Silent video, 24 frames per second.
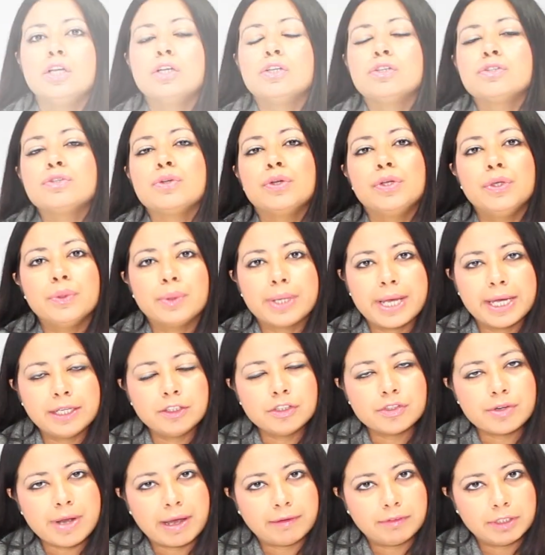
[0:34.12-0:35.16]
So you
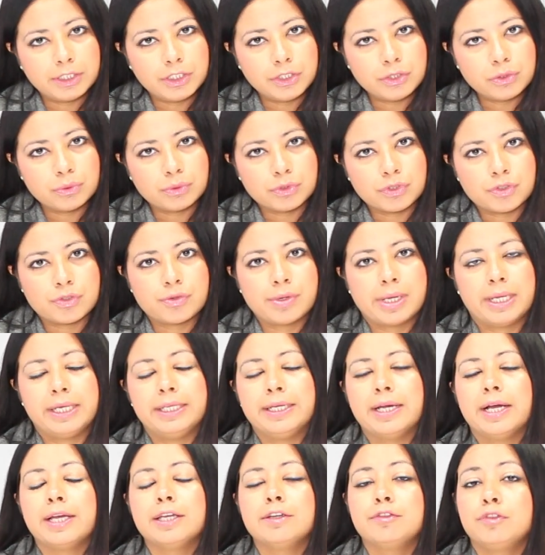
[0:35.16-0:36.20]
can travel into
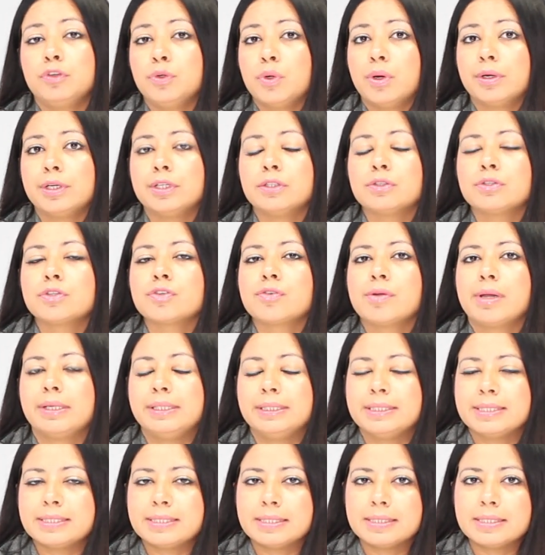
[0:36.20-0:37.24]
Australia if you are an
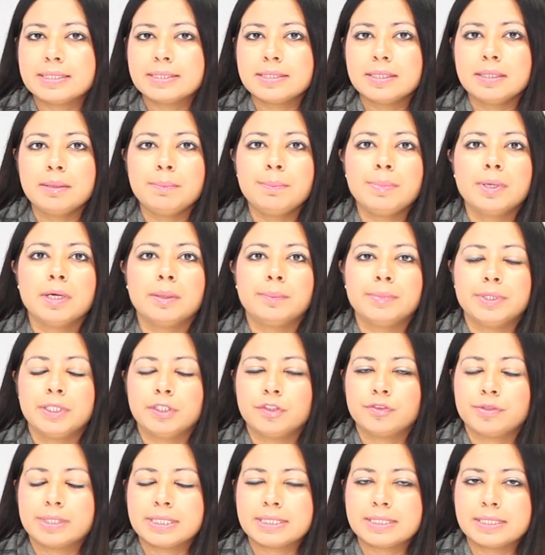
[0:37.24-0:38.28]
Australian citizen,
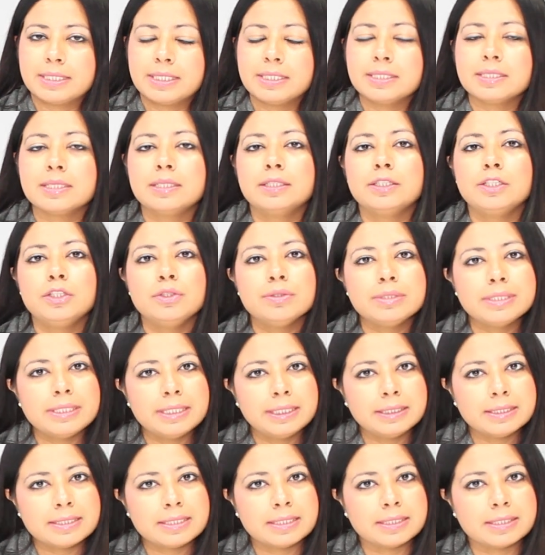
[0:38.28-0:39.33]
permanent resident, a New
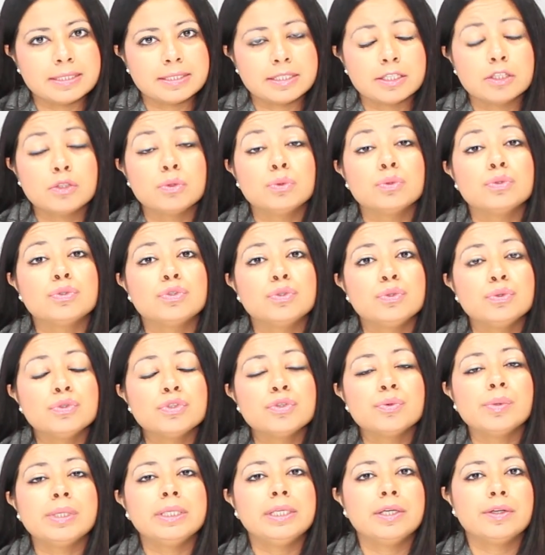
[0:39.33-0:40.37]
Zealand citizen who is
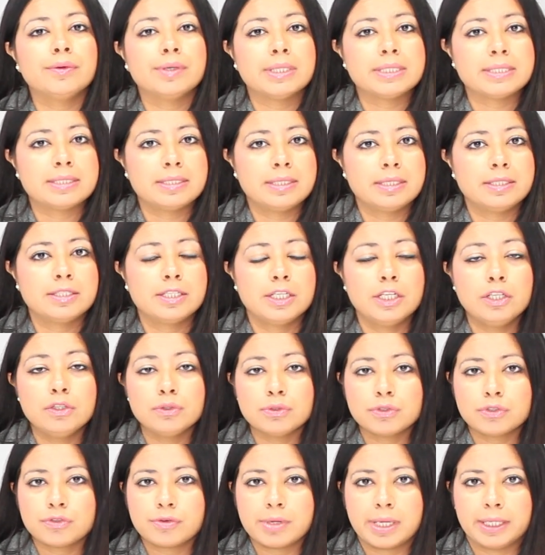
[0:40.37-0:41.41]
usually a resident in
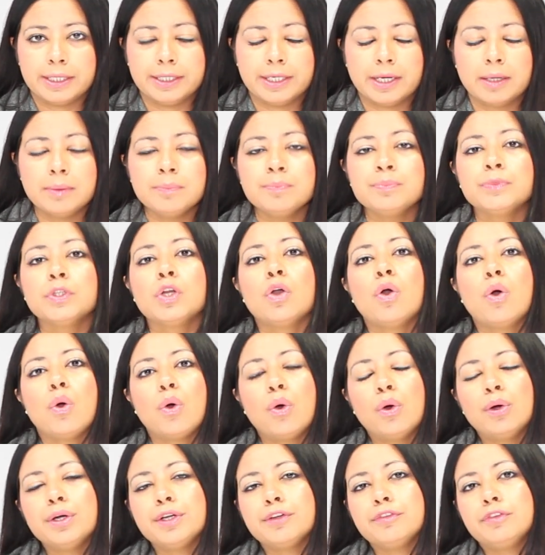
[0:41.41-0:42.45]
Australia,
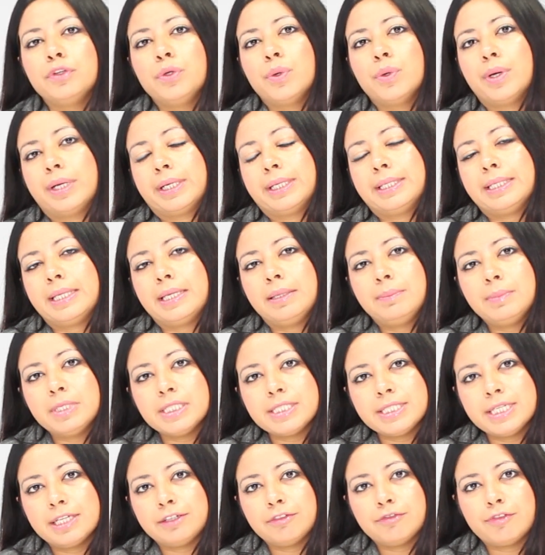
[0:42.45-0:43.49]
or if you are an
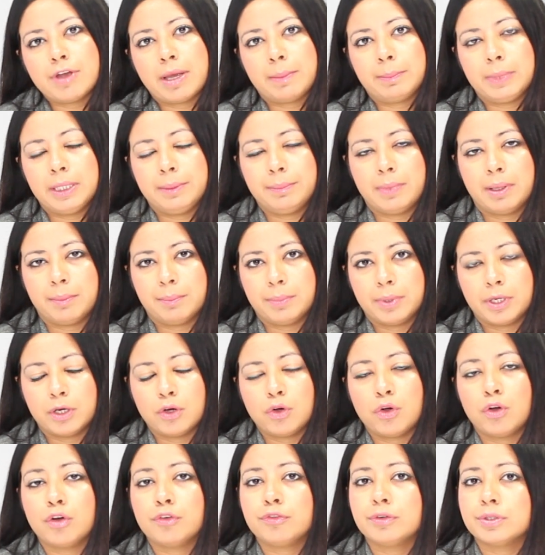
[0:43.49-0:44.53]
immediate family member
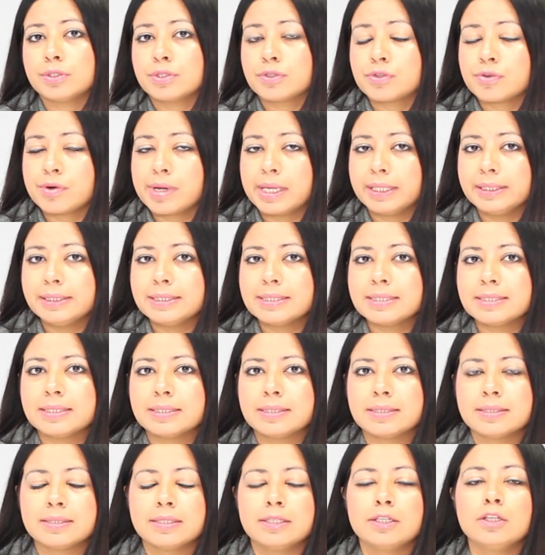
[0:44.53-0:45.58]
of an Australian
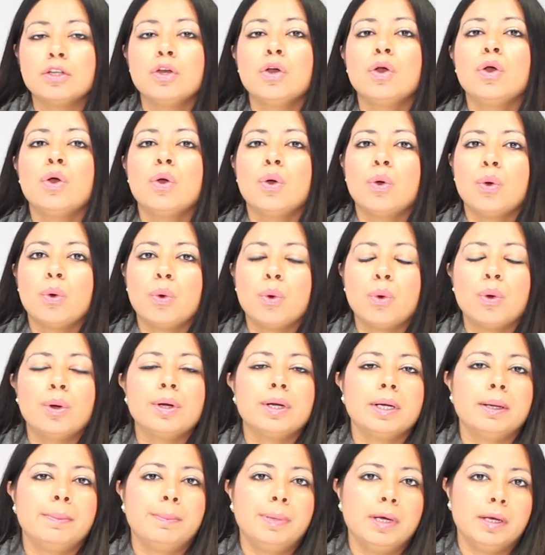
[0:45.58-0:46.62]
citizen
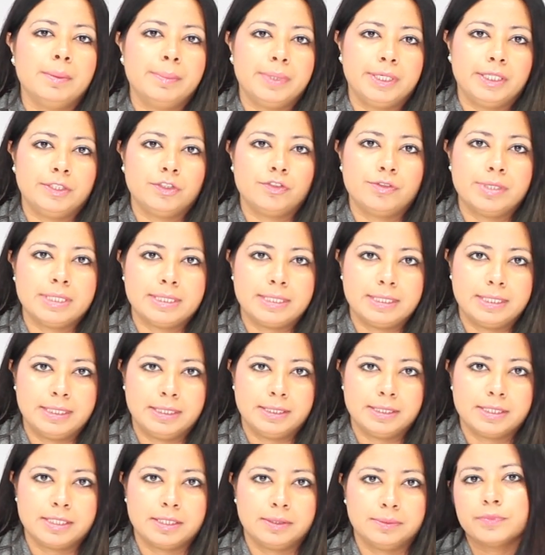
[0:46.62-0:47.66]
or a permanent
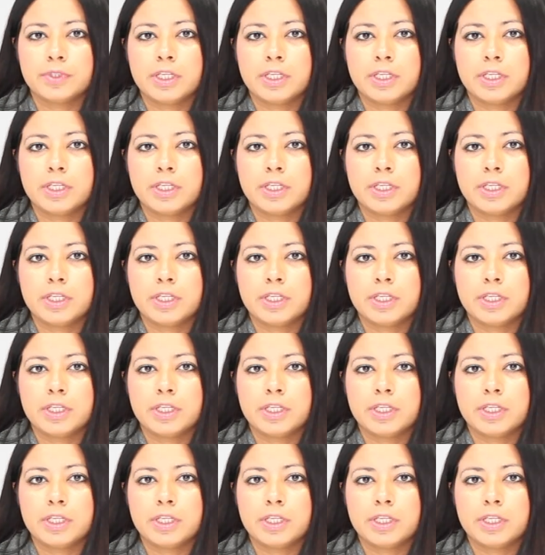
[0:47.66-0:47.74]
resident.